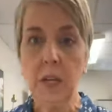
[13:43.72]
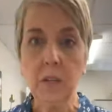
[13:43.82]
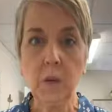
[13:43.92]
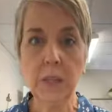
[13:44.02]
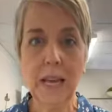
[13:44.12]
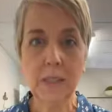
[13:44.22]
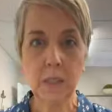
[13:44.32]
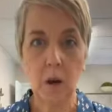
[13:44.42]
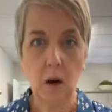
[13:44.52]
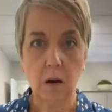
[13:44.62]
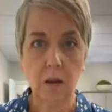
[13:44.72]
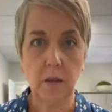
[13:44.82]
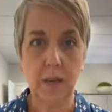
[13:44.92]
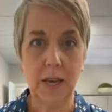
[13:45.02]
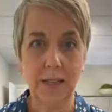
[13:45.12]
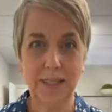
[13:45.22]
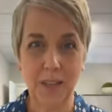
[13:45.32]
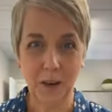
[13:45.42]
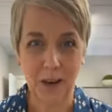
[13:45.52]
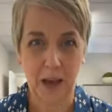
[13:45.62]
So let's talk the next
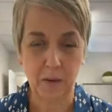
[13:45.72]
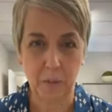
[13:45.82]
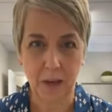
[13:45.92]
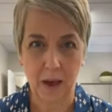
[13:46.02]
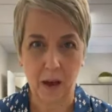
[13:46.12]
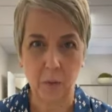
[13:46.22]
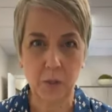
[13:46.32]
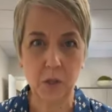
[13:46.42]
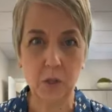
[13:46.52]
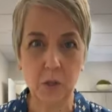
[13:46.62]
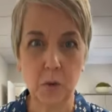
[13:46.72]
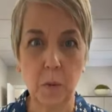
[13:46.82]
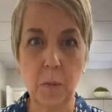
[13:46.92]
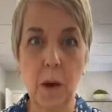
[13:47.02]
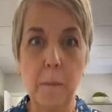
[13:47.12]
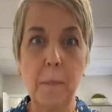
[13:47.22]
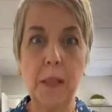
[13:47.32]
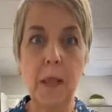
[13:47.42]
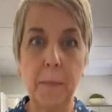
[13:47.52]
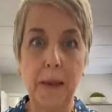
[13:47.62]
thing you're going to have to pick out, which is your
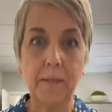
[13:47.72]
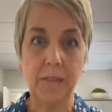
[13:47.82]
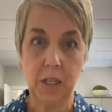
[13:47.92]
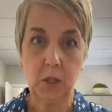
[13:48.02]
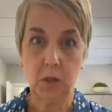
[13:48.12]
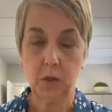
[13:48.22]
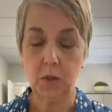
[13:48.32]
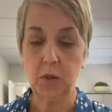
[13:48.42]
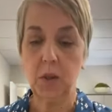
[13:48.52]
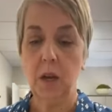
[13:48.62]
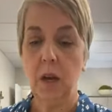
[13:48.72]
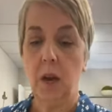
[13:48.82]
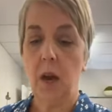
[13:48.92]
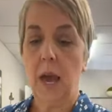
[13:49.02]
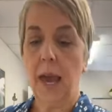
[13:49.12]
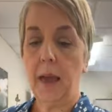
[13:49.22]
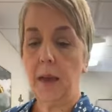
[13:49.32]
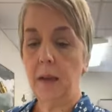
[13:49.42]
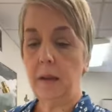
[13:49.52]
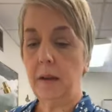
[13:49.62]
plumbing fixtures.
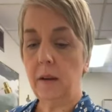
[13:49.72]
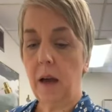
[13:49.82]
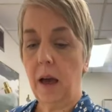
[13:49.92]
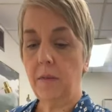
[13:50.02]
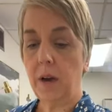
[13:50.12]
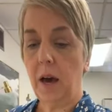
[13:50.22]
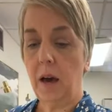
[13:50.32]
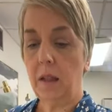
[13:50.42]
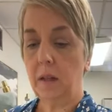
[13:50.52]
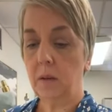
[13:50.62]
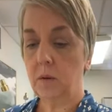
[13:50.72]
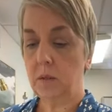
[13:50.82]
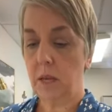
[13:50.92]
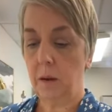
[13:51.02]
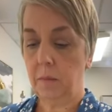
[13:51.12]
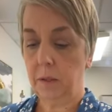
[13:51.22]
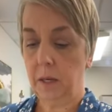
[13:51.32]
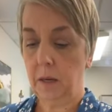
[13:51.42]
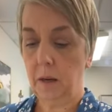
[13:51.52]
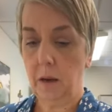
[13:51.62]
And I've got a little
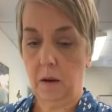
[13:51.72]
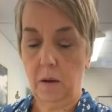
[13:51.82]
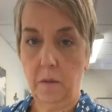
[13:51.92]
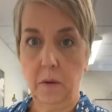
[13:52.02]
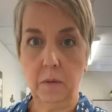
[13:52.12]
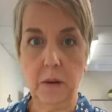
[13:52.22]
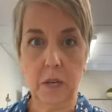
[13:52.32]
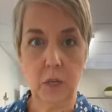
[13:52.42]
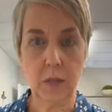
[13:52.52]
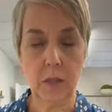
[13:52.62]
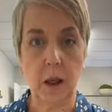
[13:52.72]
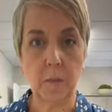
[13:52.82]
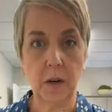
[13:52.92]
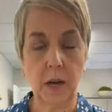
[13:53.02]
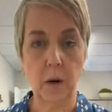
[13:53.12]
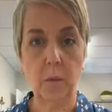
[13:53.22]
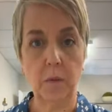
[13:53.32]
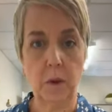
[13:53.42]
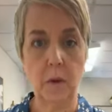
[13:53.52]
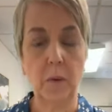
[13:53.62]
sampling of finishes that I'm going to kind of
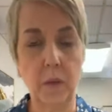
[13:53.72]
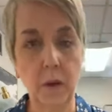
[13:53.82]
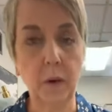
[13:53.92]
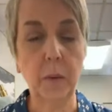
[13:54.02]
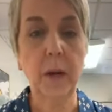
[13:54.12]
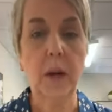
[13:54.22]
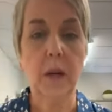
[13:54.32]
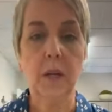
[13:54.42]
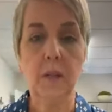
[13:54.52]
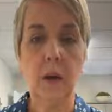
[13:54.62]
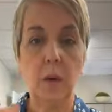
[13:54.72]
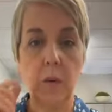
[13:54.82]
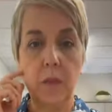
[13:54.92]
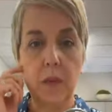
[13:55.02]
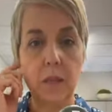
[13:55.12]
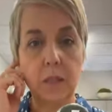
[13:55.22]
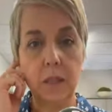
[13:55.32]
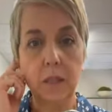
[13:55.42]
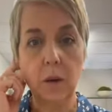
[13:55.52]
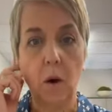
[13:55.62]
review with you. So this
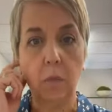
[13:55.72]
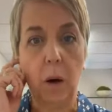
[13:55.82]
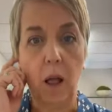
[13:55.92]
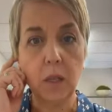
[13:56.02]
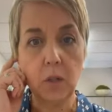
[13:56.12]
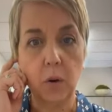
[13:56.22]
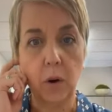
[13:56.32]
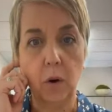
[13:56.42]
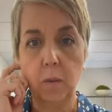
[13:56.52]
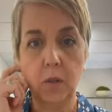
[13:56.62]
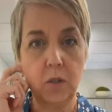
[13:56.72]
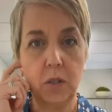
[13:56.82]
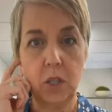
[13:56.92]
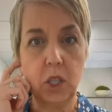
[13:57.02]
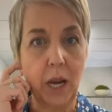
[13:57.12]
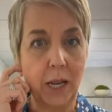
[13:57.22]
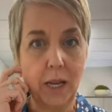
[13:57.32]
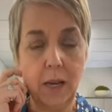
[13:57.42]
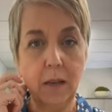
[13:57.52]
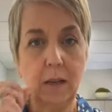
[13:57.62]
is called polished chrome. It's just a
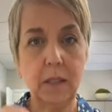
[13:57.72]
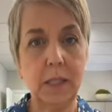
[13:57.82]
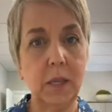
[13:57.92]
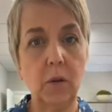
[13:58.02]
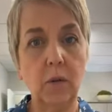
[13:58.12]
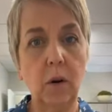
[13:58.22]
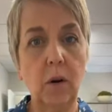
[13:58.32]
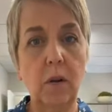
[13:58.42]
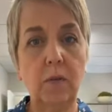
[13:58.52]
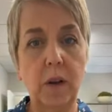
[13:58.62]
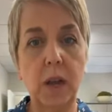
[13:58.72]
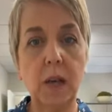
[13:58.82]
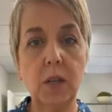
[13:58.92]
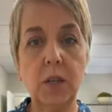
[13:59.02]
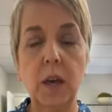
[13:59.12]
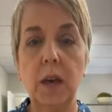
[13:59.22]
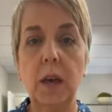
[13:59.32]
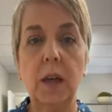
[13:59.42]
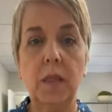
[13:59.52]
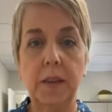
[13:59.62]
shiny silver finish.
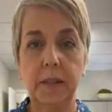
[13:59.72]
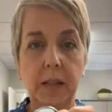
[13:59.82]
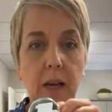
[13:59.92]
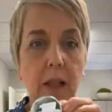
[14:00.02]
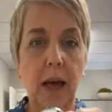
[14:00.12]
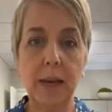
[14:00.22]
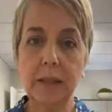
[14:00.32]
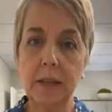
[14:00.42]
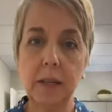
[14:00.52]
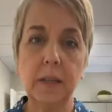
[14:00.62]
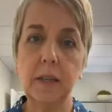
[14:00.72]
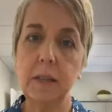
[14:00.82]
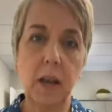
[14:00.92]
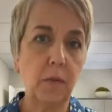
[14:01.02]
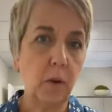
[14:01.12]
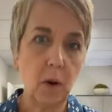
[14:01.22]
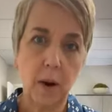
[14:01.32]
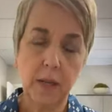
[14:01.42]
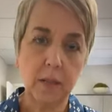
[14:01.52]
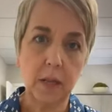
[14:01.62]
This is a classic, doesn't ever go
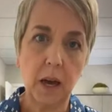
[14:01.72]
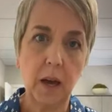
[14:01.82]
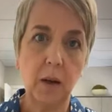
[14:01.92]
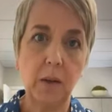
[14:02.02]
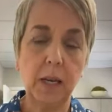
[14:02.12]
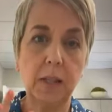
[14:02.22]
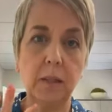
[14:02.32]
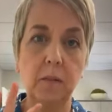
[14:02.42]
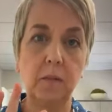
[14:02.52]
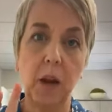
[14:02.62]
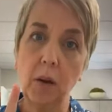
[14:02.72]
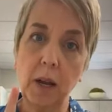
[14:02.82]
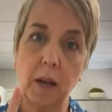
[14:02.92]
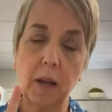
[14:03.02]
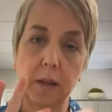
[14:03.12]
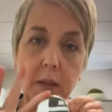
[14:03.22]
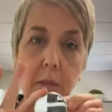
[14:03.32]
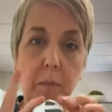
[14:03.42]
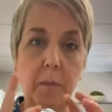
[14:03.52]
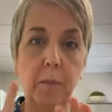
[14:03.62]
out of style. It's
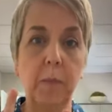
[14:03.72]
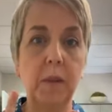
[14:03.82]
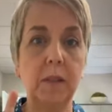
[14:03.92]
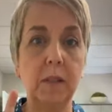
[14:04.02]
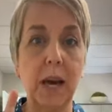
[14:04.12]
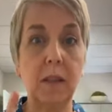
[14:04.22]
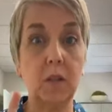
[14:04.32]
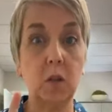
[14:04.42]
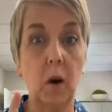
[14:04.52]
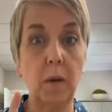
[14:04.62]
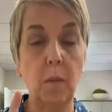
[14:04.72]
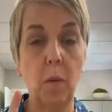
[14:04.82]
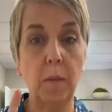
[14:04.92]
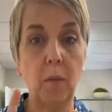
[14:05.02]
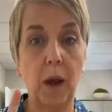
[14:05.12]
just kind of the starting point,